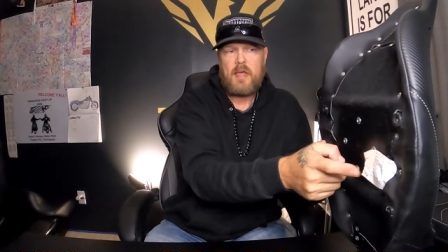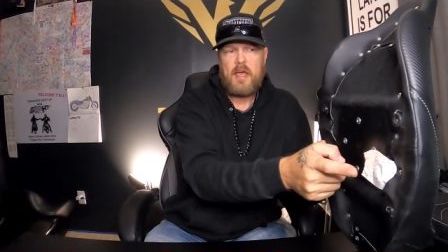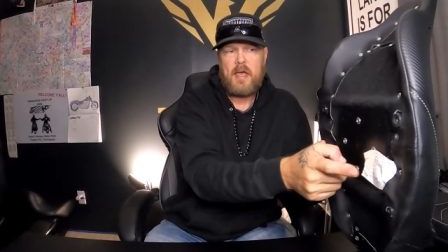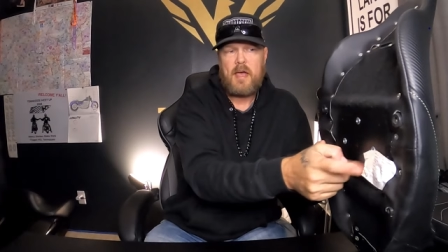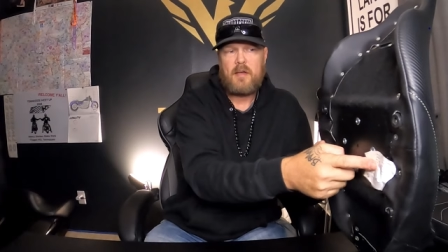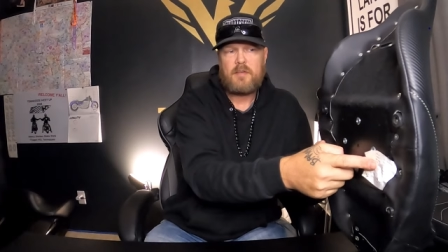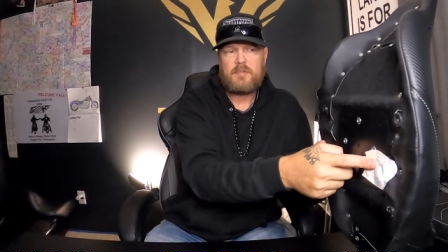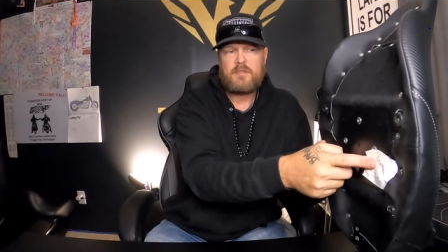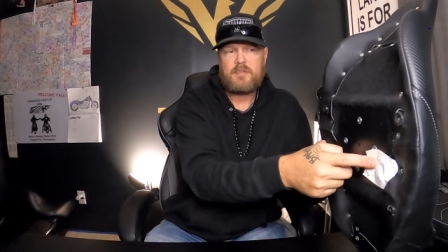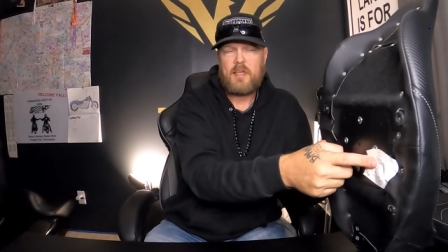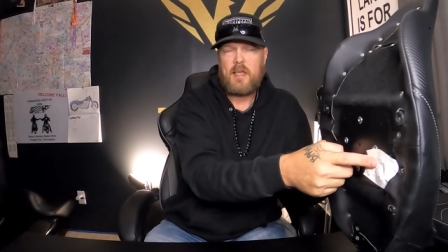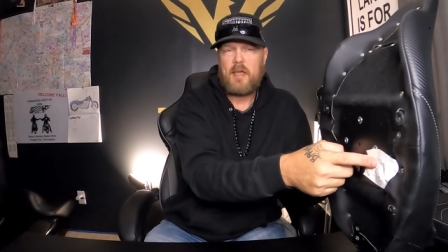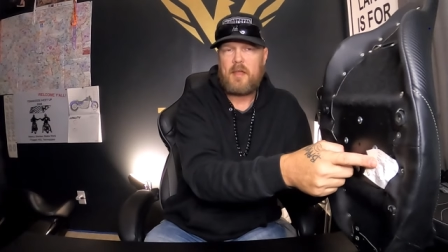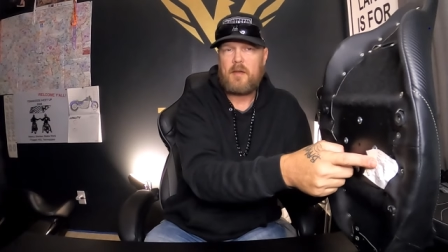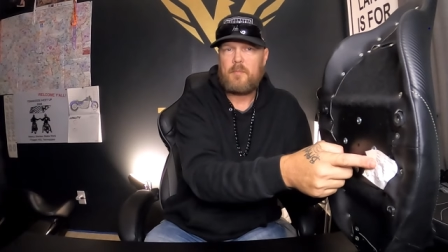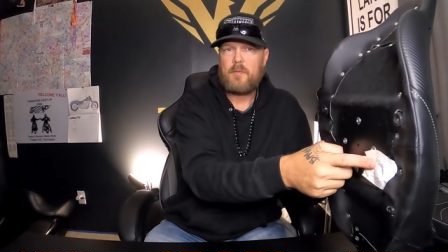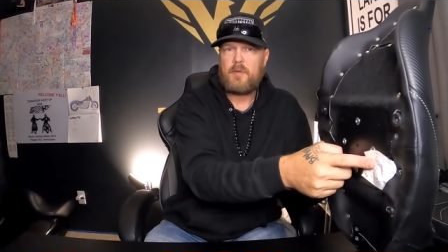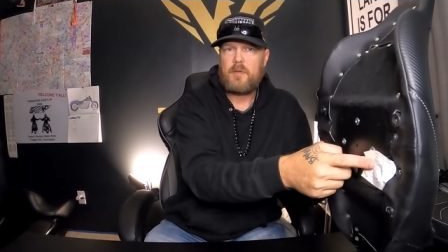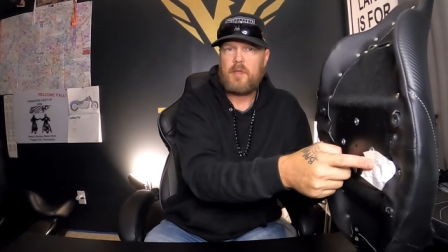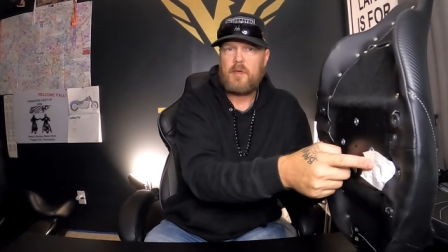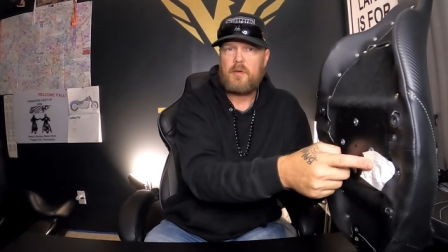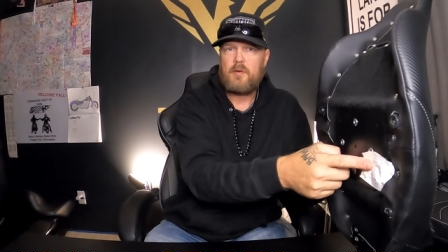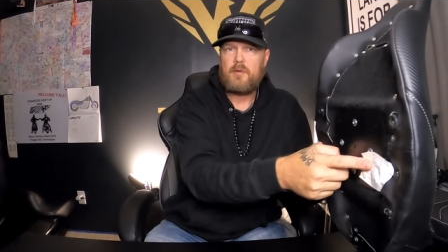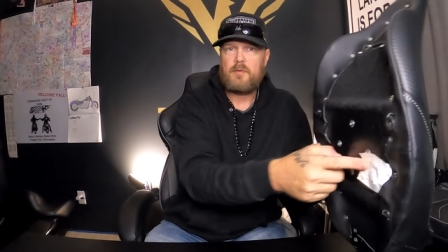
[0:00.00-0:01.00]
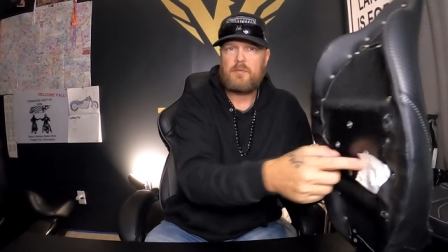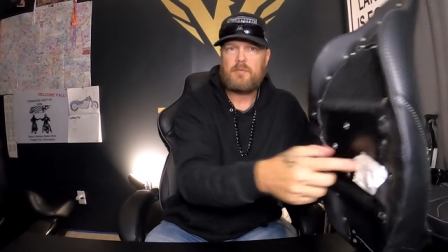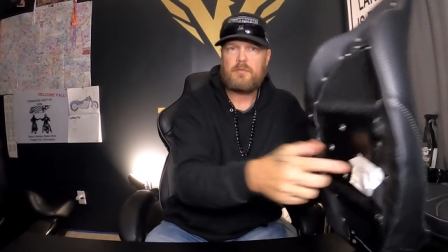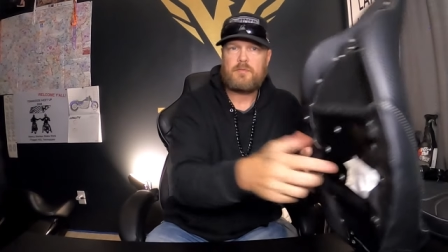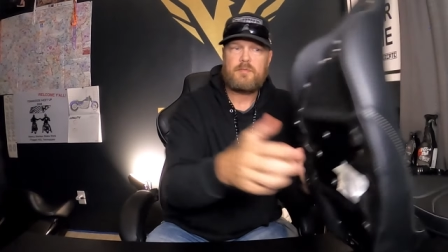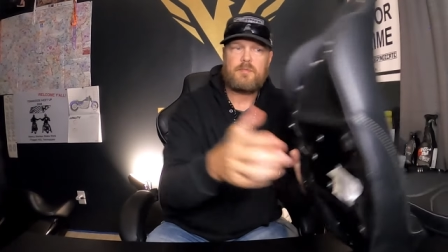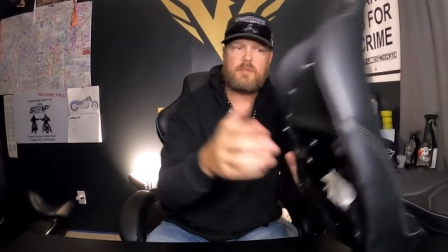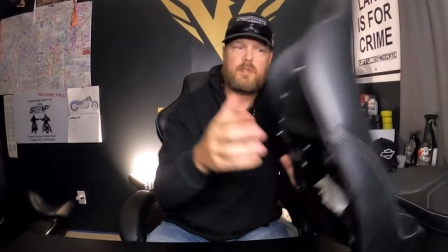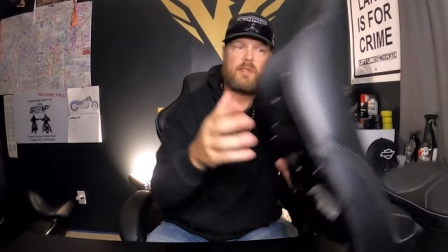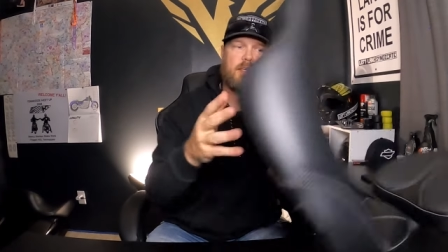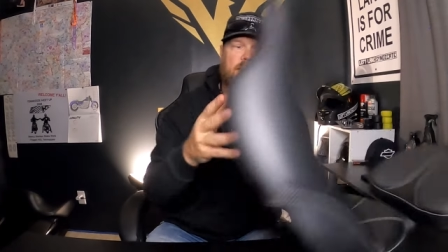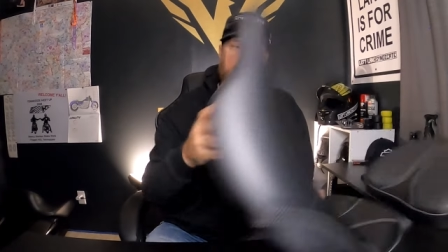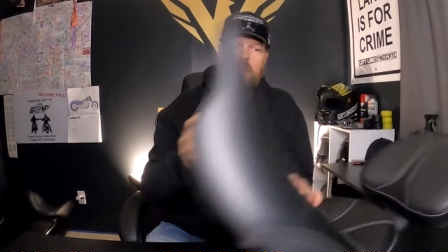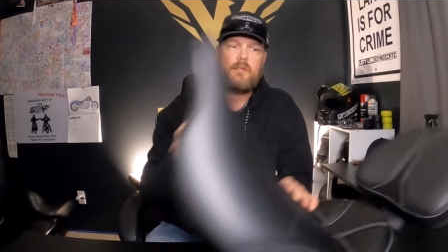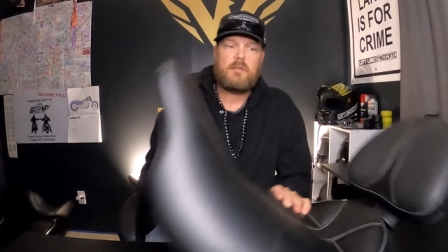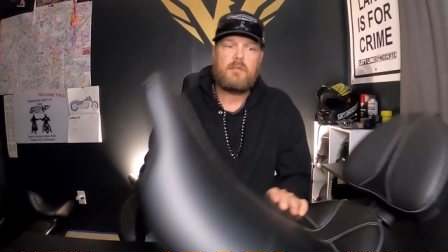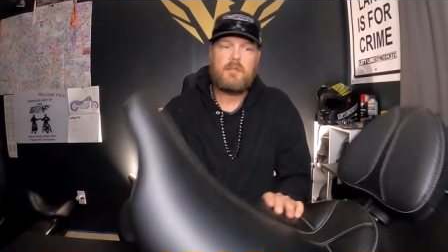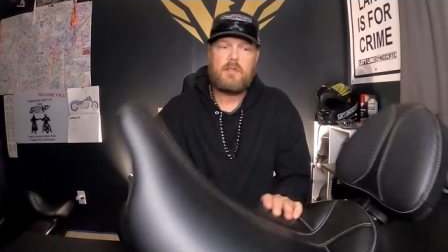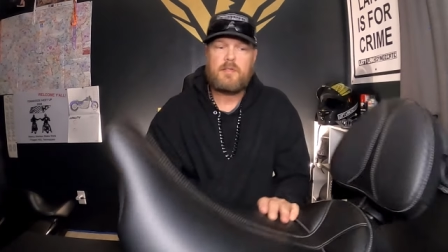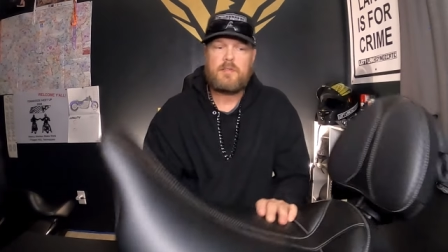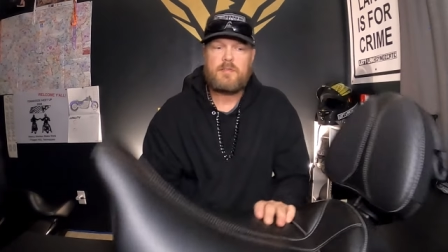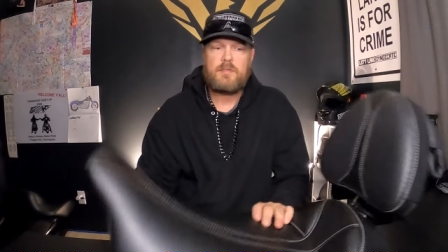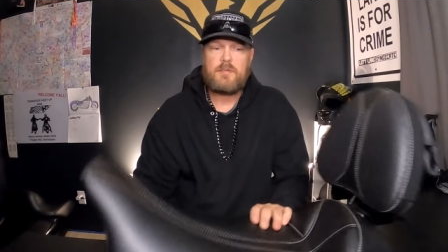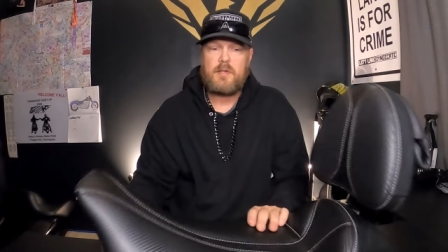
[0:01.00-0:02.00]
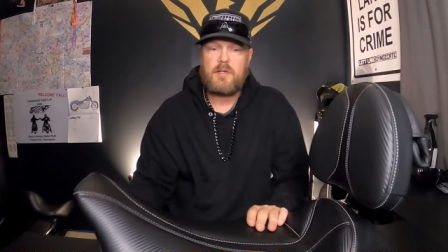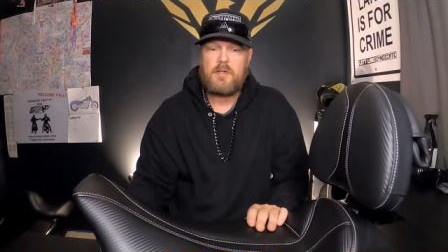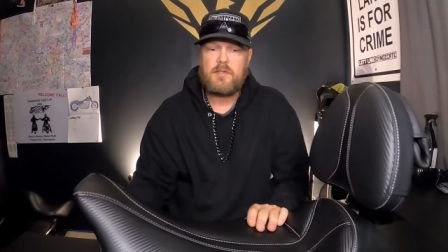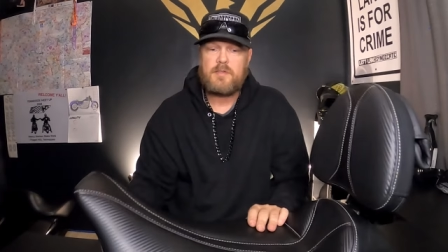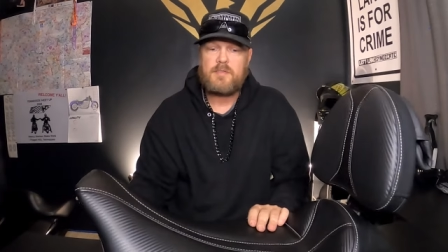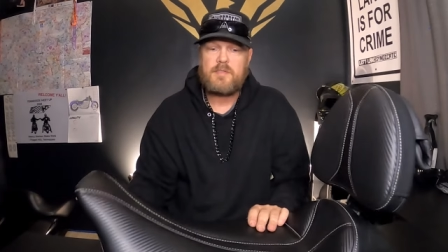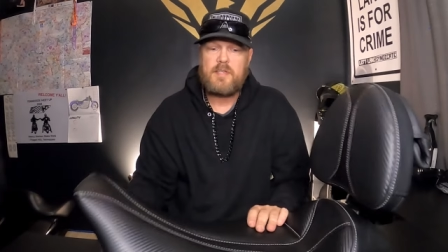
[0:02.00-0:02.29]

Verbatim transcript: how Saddlemen knows that it's their